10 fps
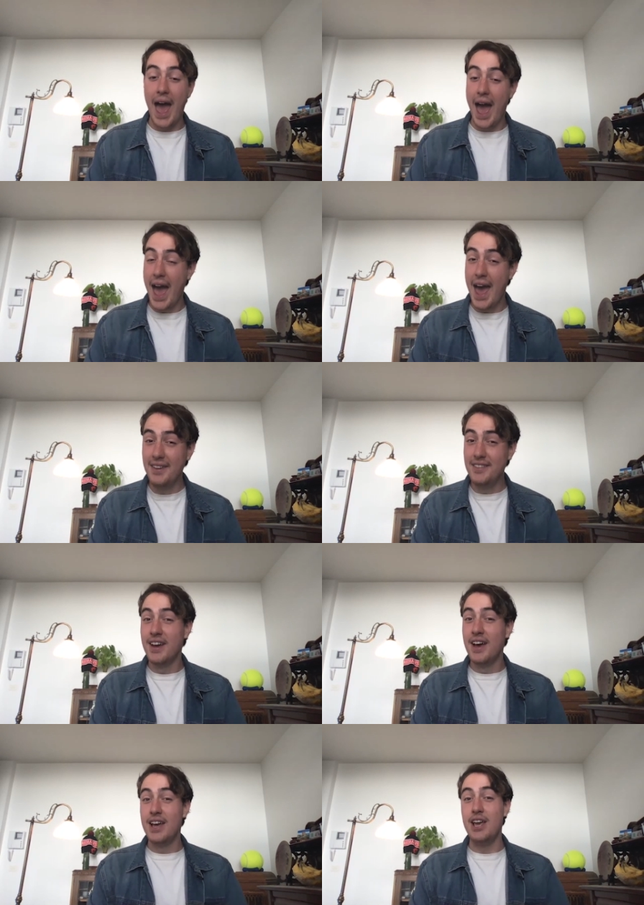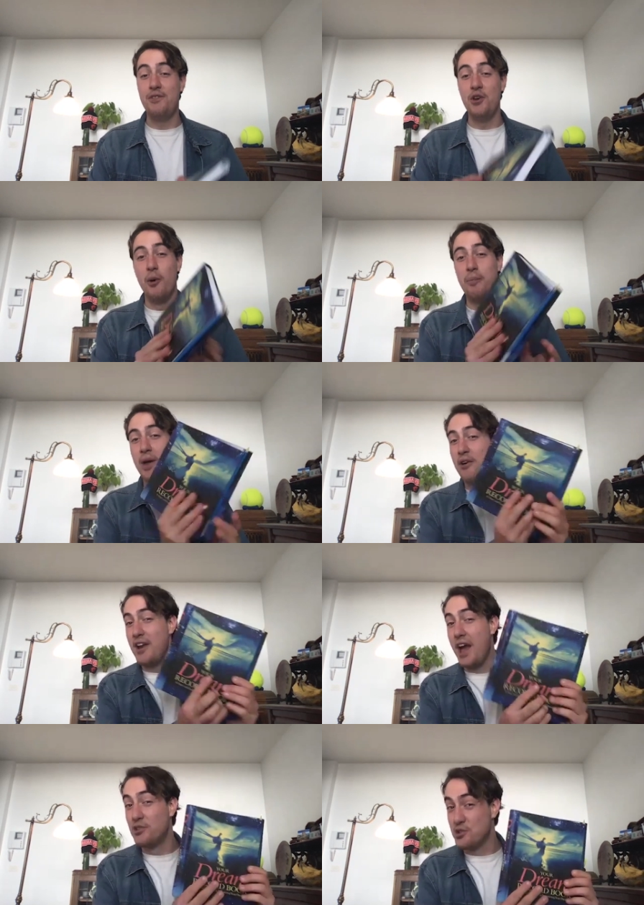And if you appear in
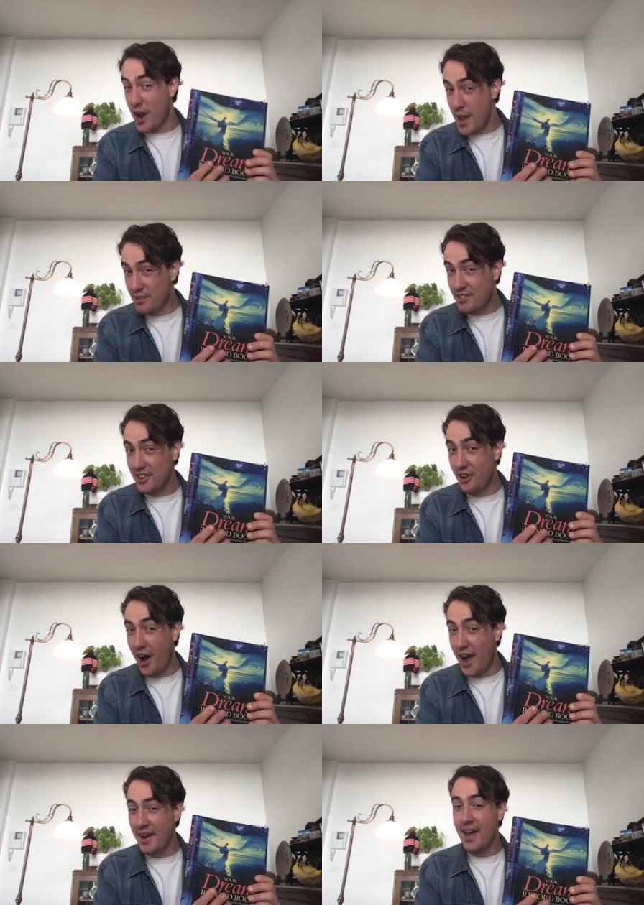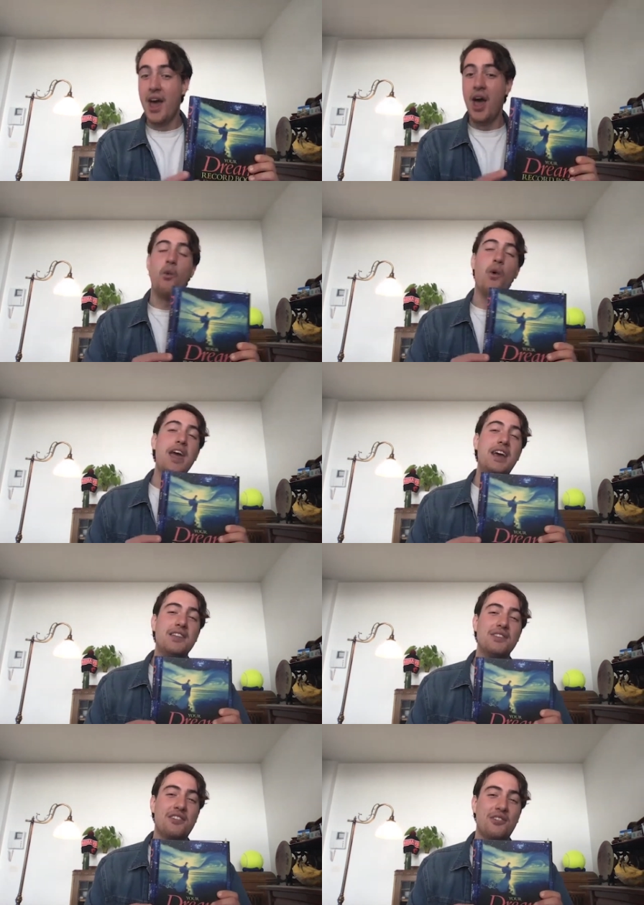our dreams tonight, we
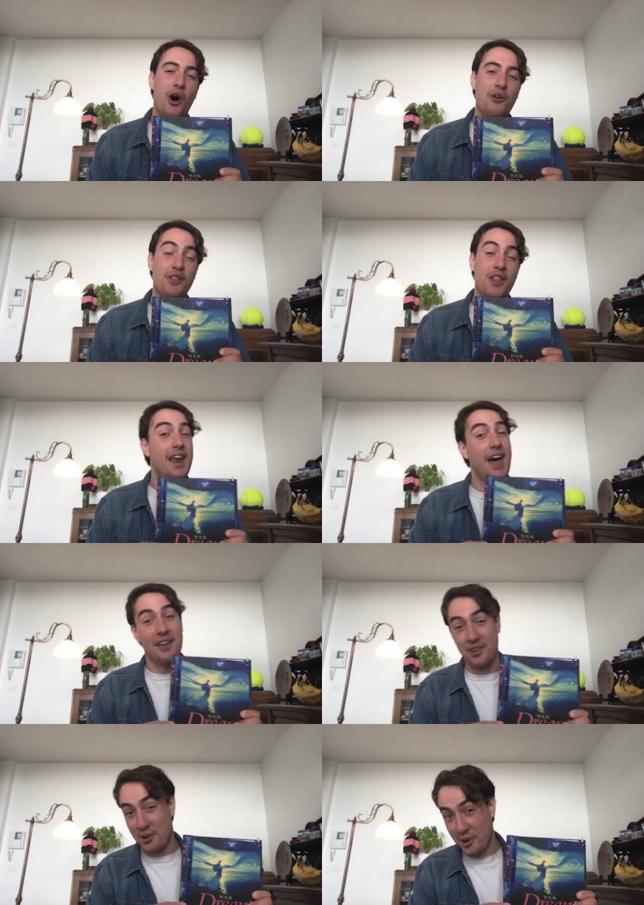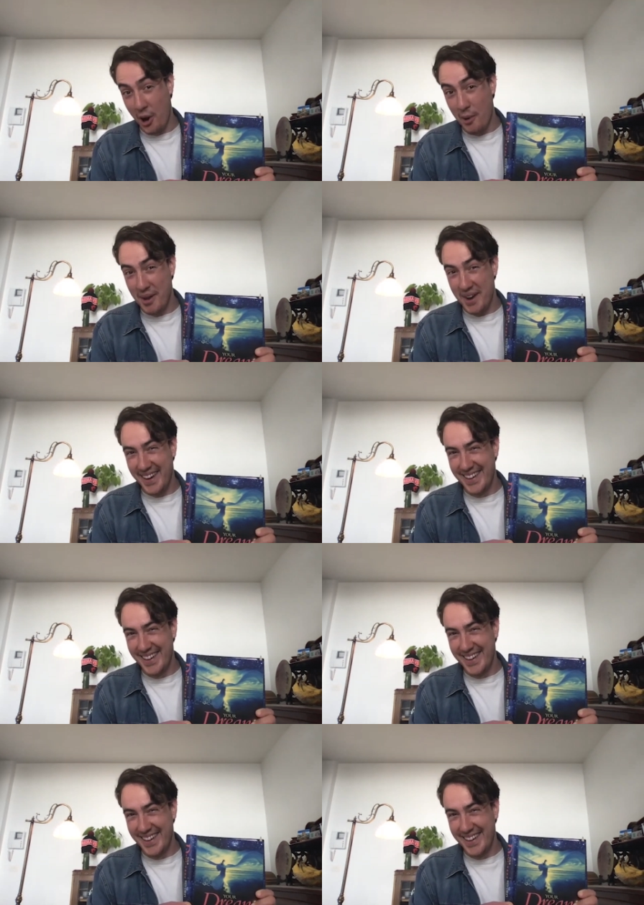can decipher that as a good omen.